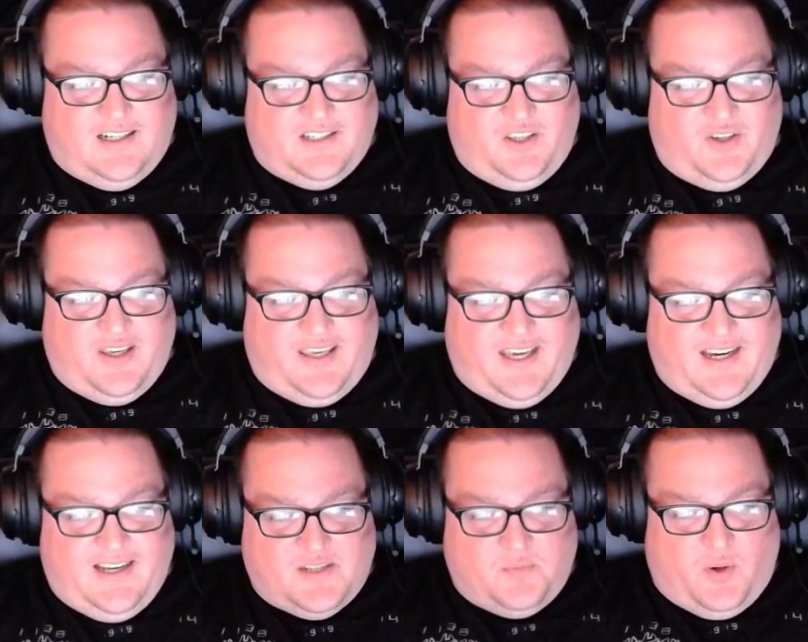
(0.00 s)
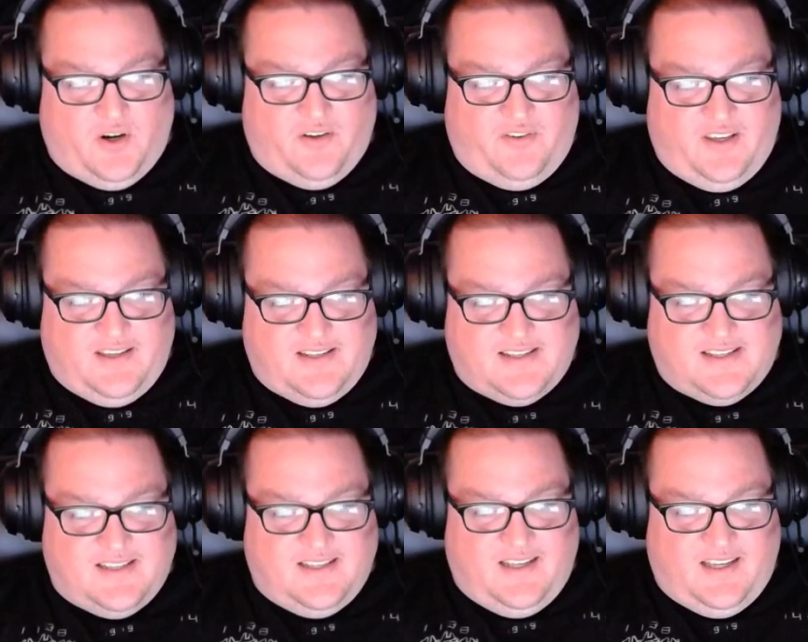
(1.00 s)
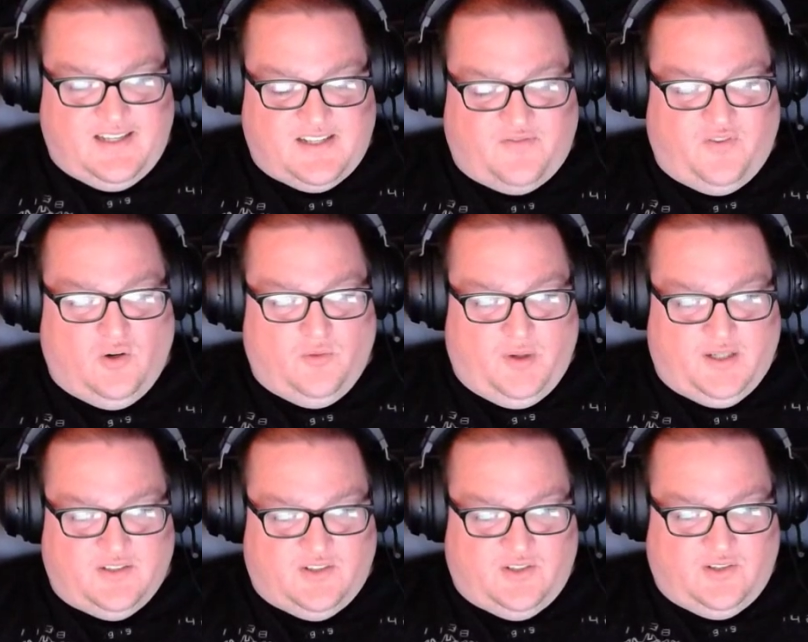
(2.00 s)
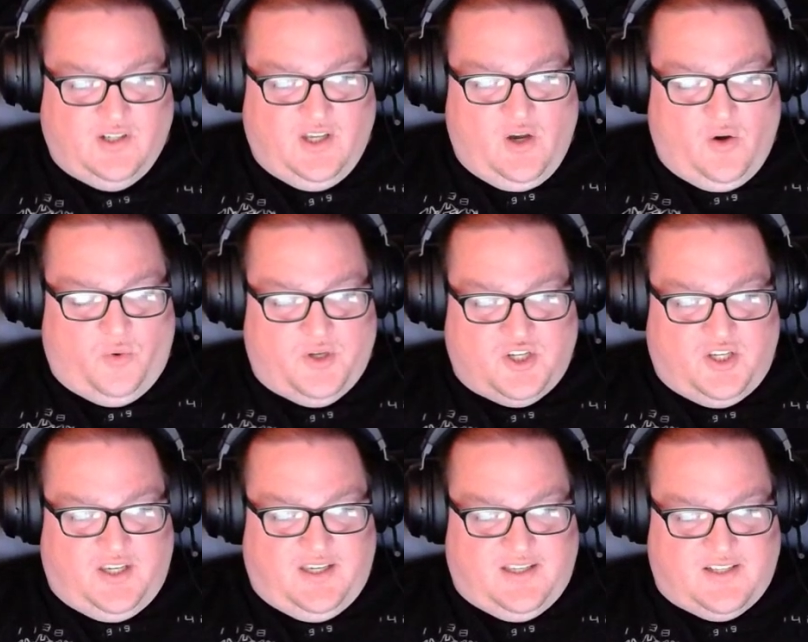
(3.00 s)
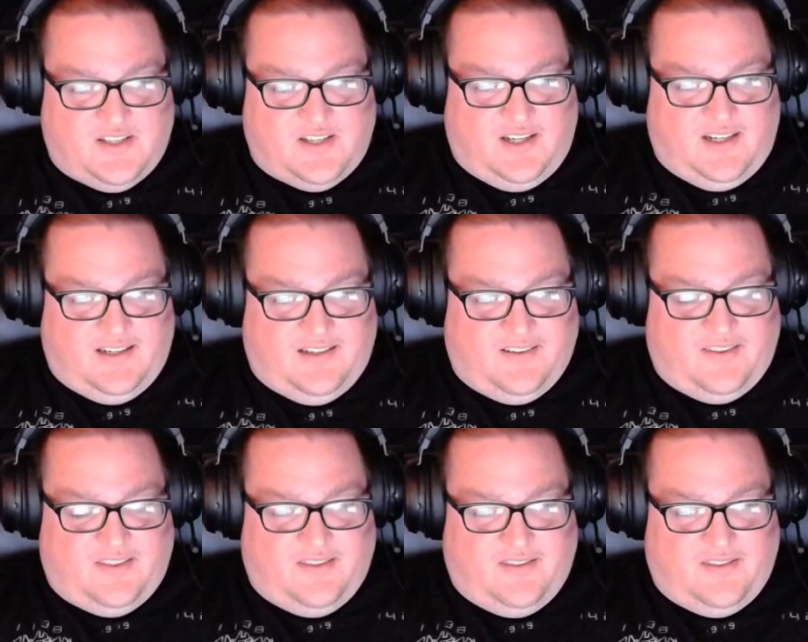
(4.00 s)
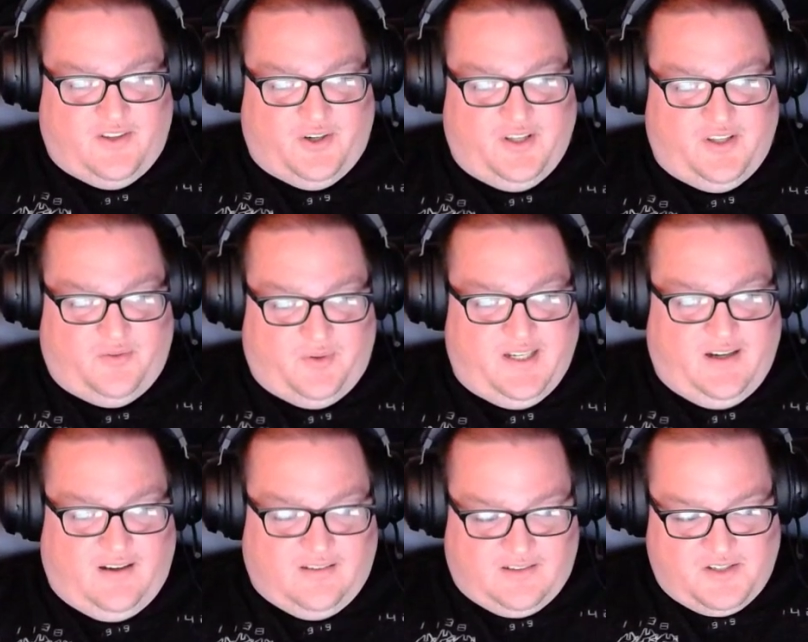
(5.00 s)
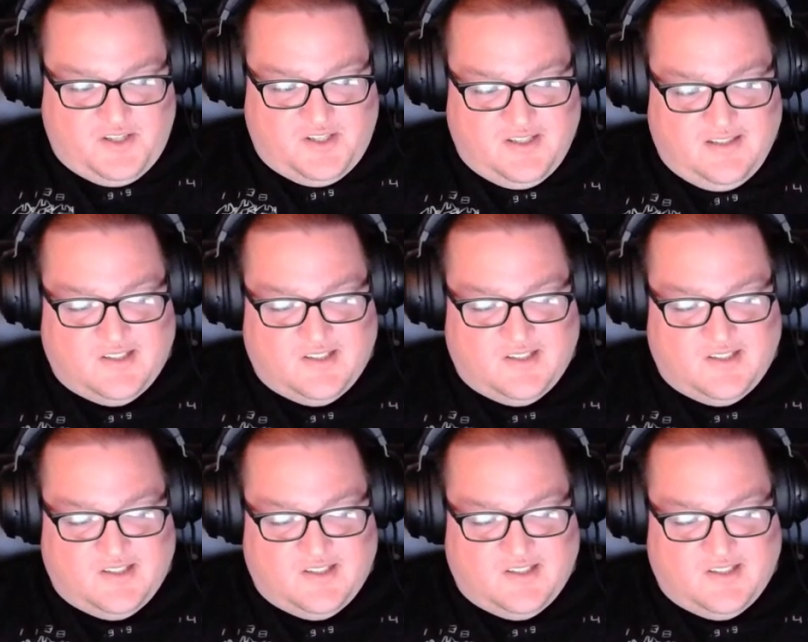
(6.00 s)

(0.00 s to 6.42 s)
You can get it as part of his full bundle, which is $33